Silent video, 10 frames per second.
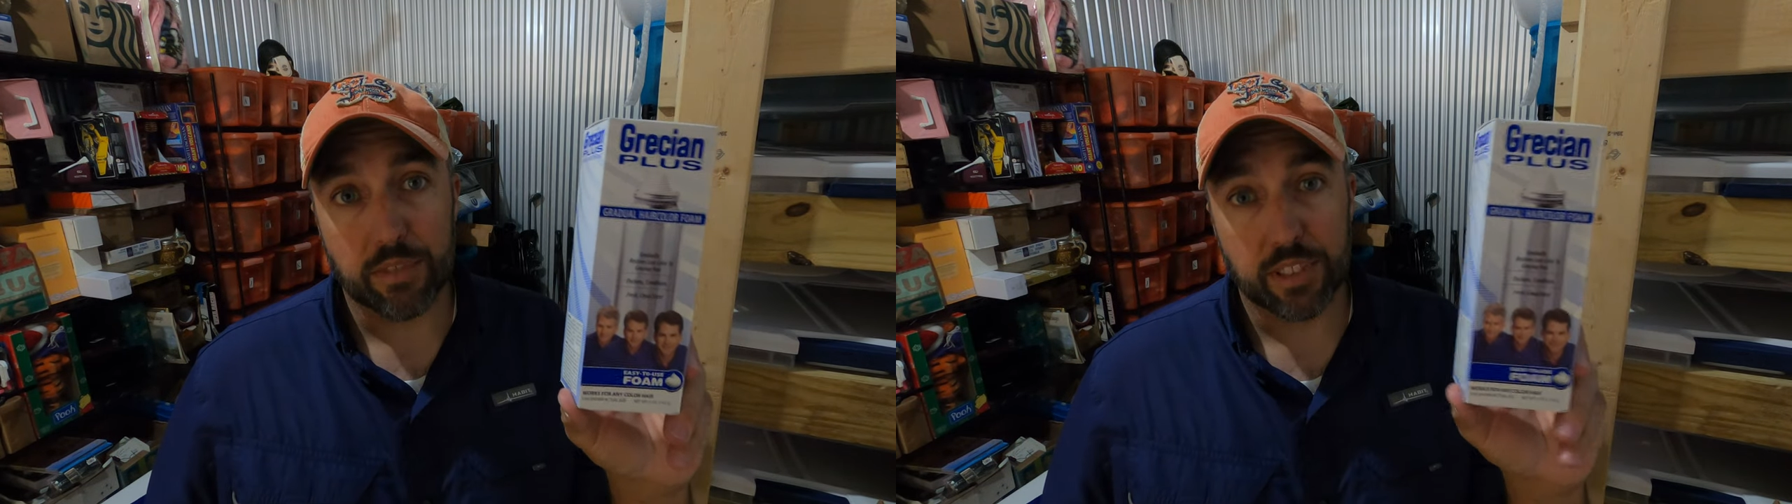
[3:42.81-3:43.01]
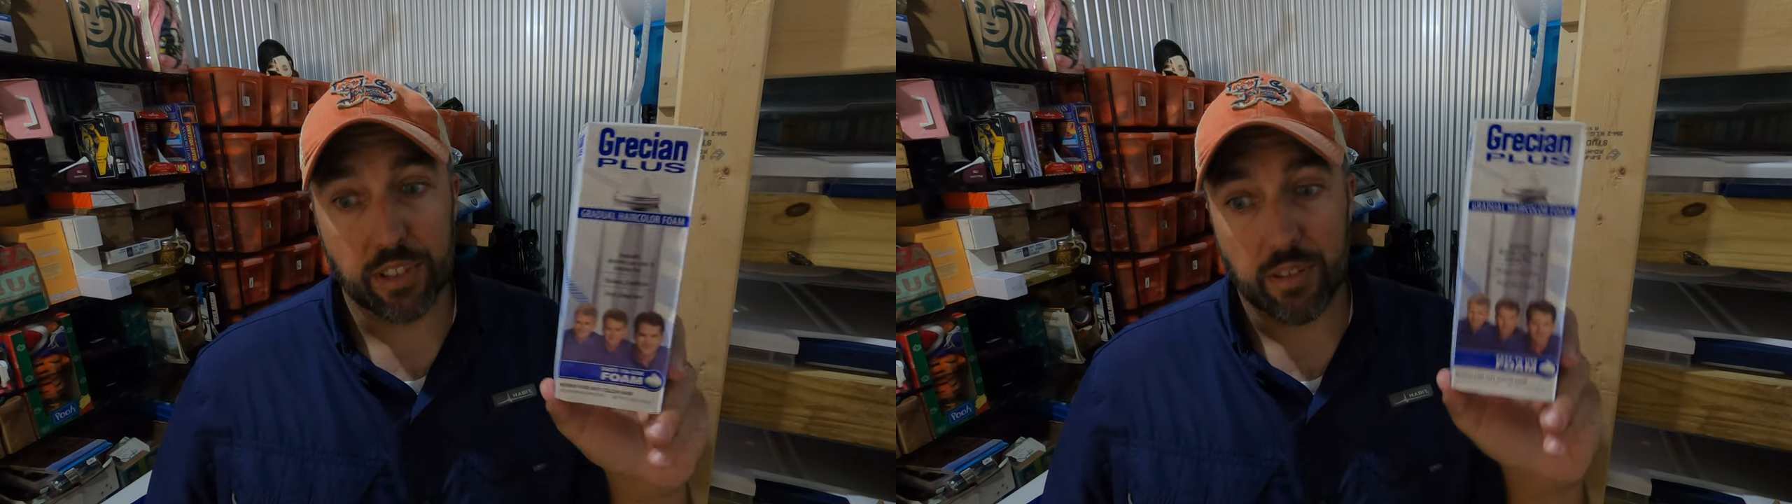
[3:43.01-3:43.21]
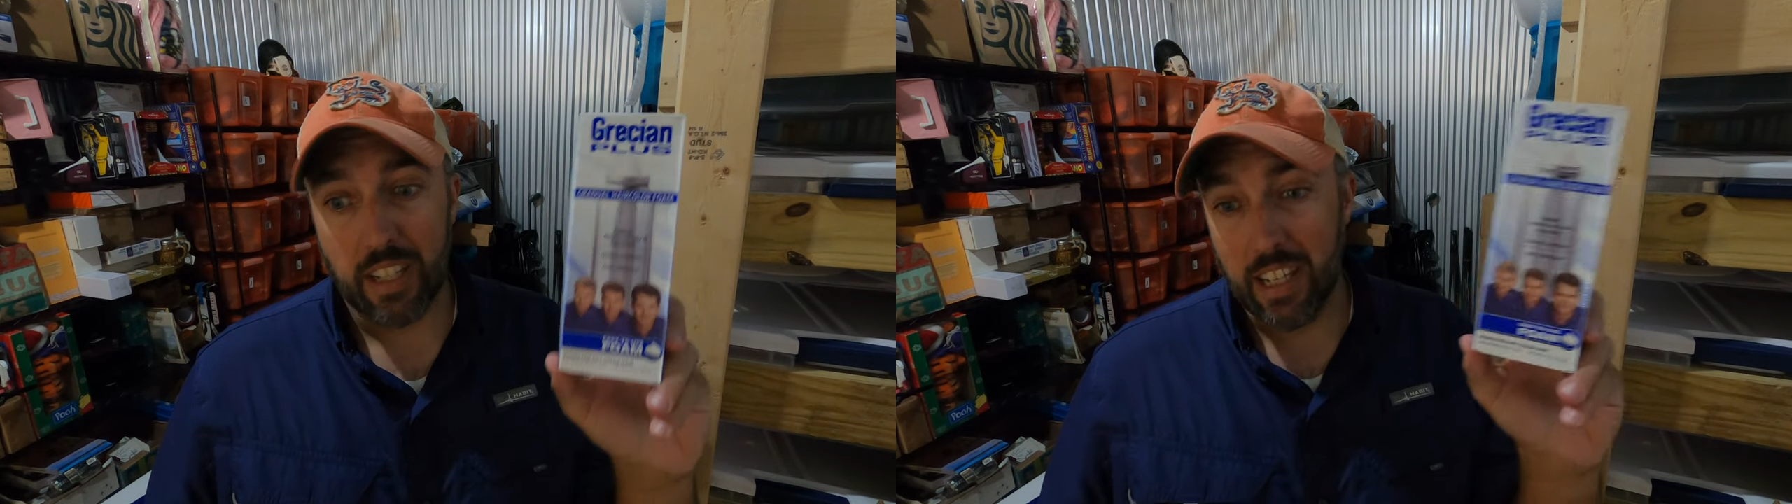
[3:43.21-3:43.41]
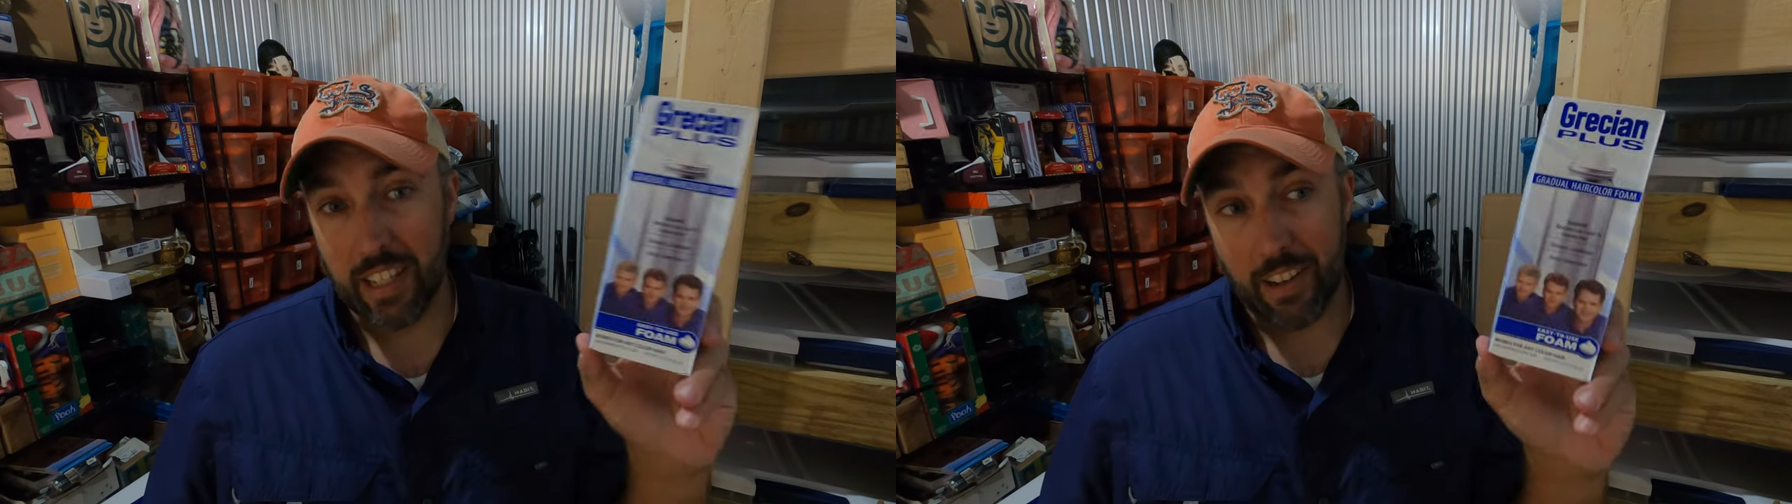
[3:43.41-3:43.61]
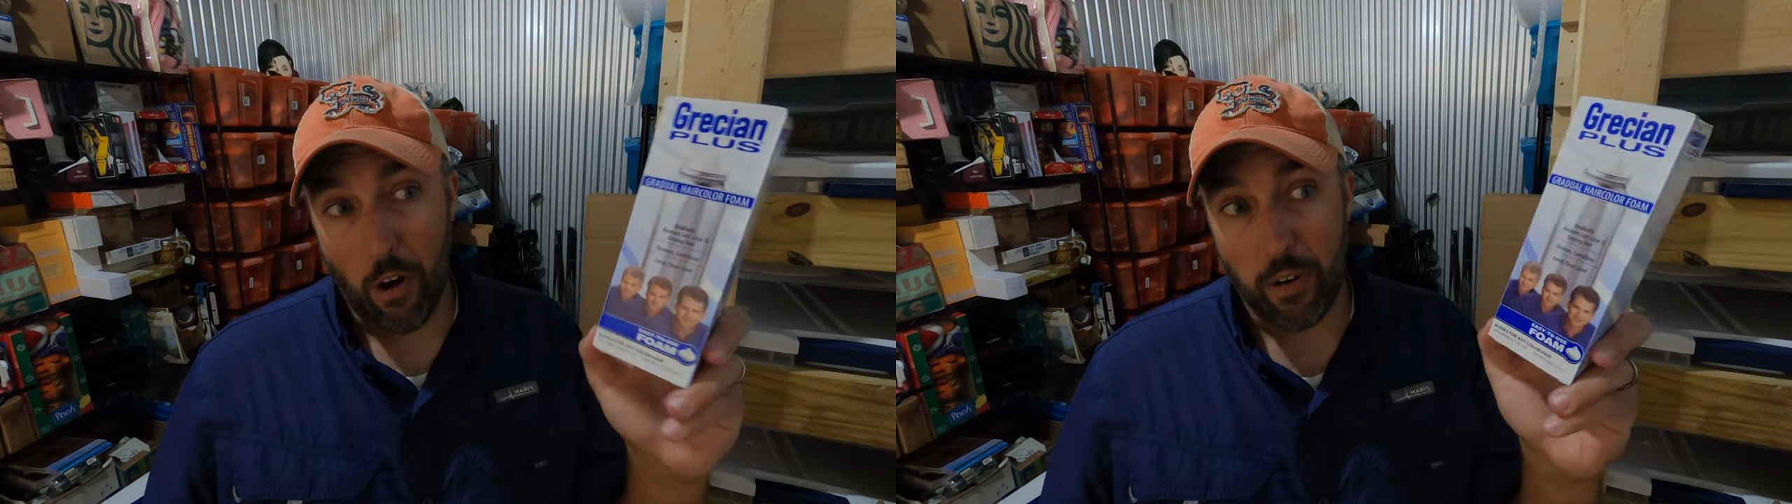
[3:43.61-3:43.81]
so
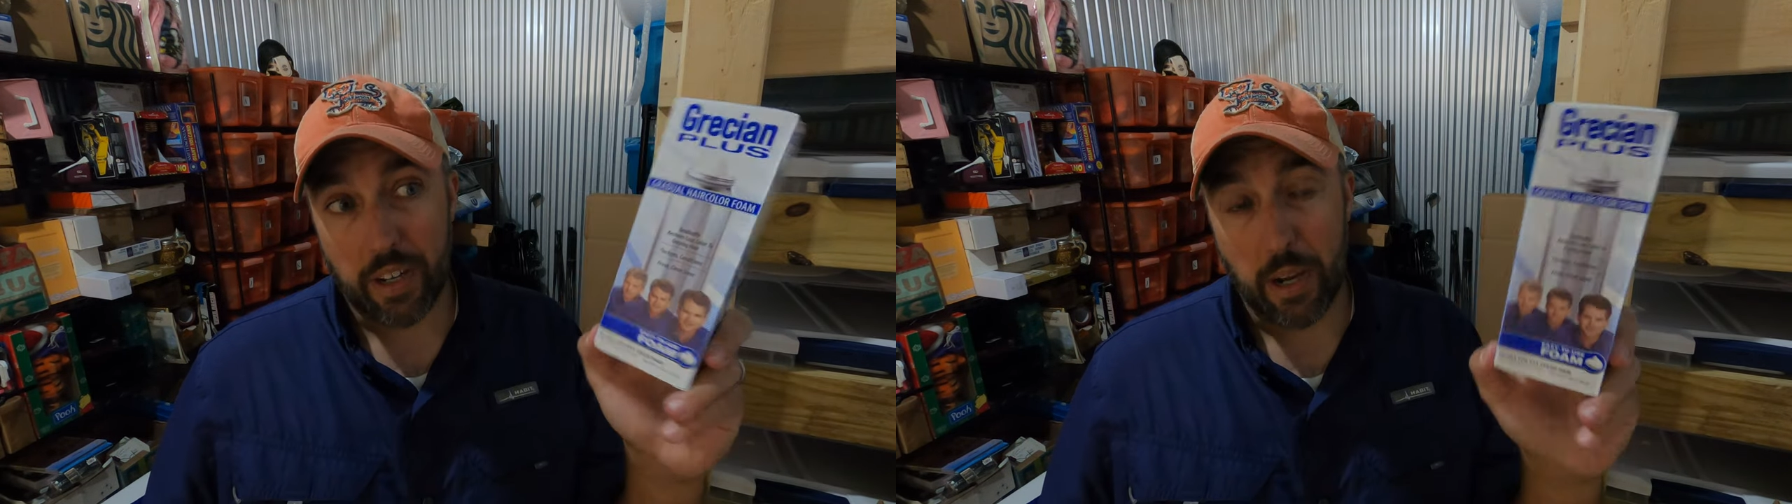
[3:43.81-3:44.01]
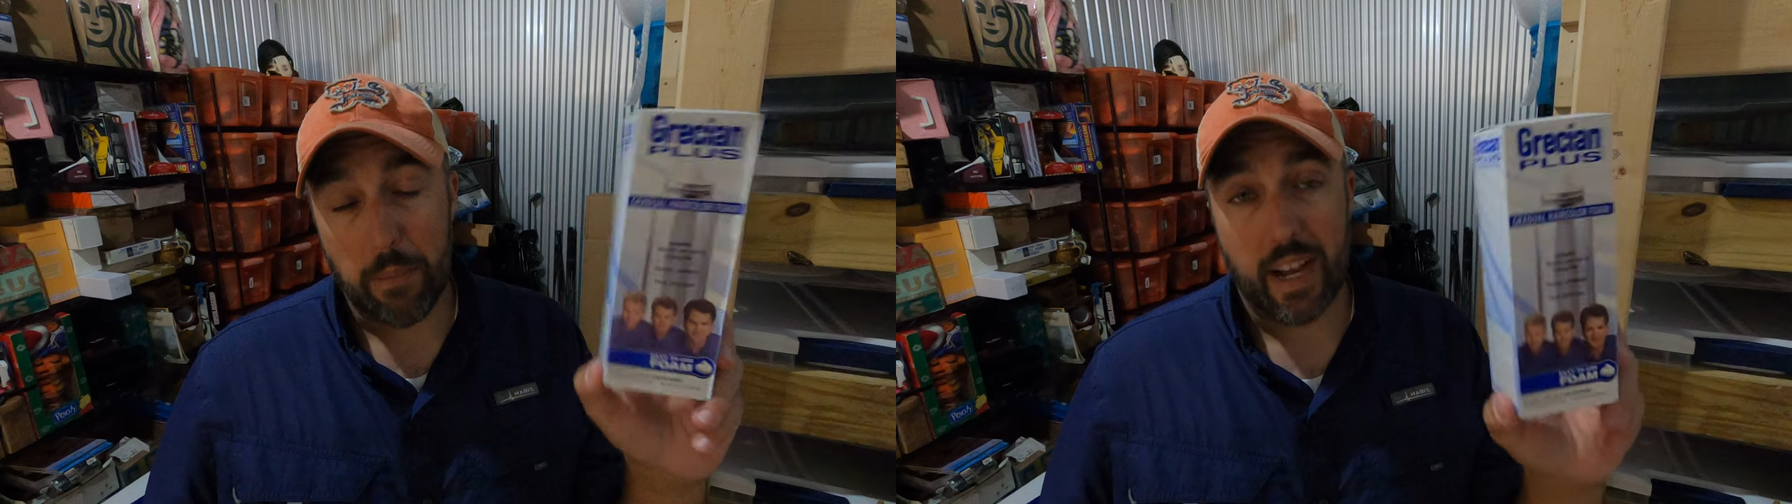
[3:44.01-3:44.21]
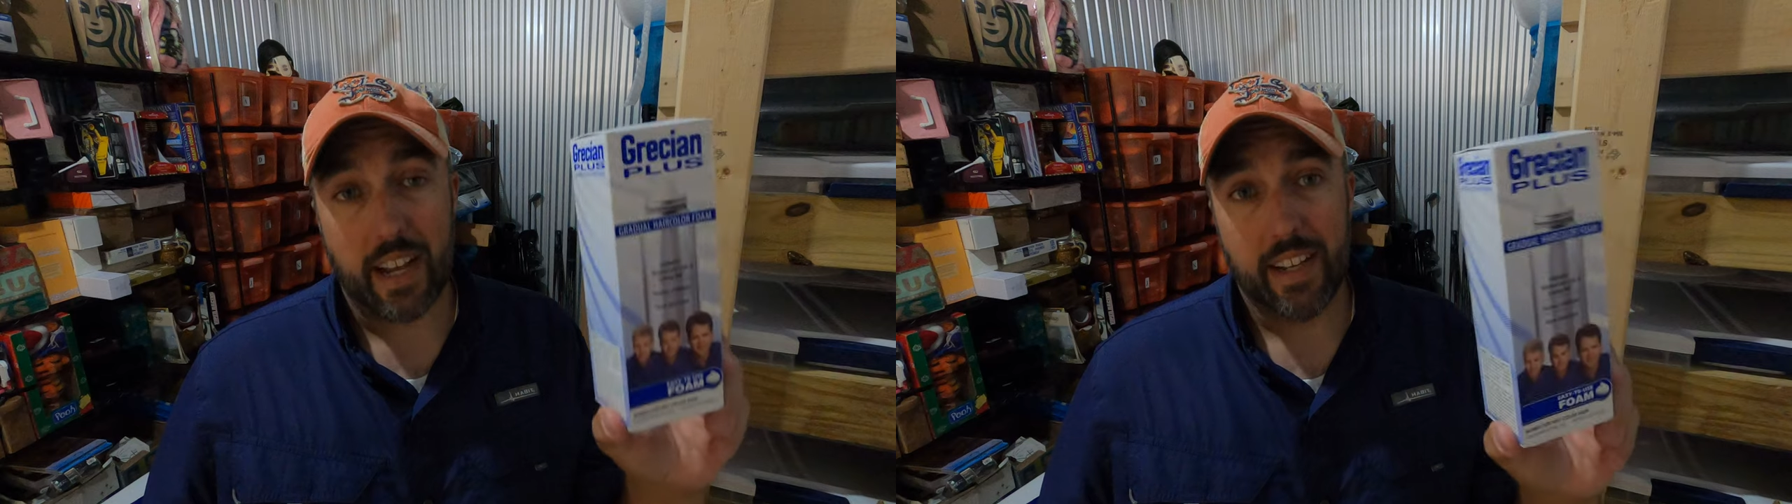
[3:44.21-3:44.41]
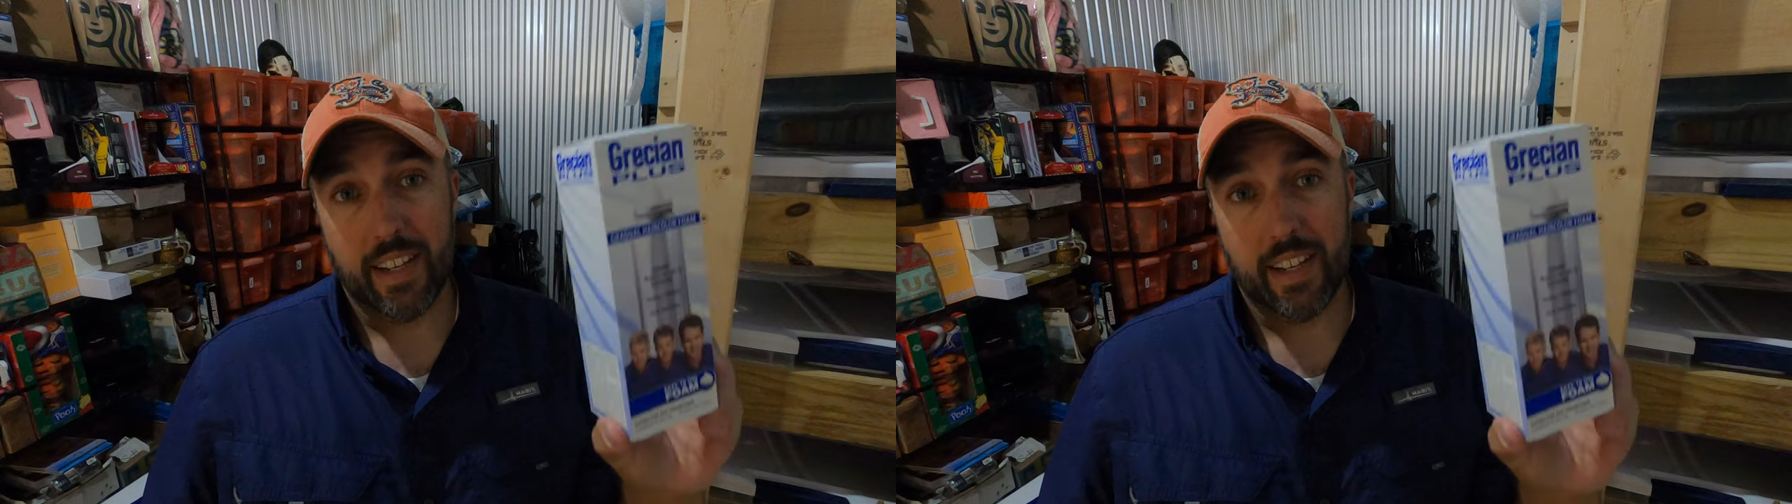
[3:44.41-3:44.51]
hard to come by.